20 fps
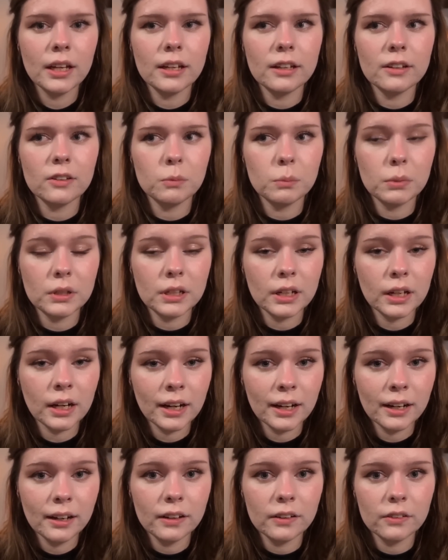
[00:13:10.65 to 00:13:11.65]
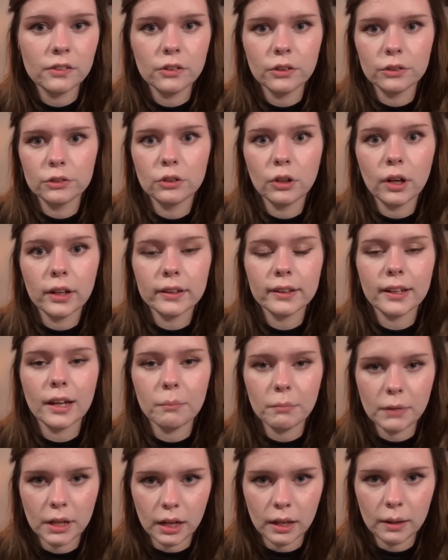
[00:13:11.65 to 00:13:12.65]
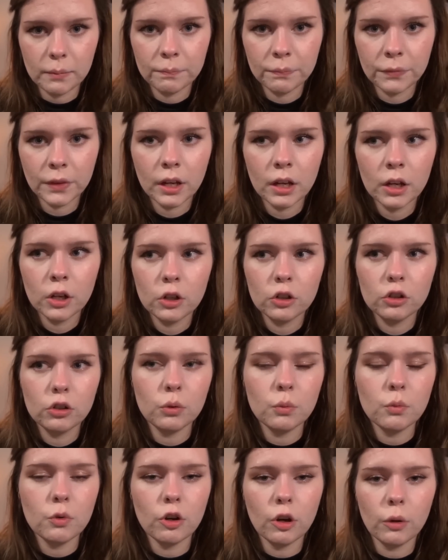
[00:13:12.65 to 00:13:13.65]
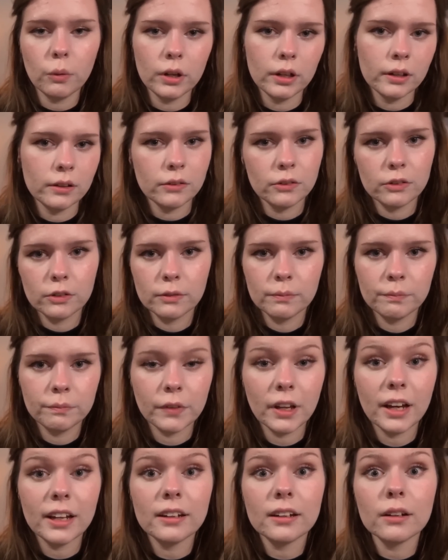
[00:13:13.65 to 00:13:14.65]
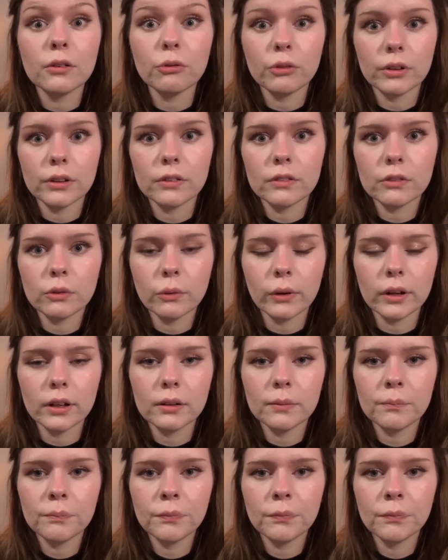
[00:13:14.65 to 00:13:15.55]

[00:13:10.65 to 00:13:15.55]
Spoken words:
is because there's not that many to notice a difference, right?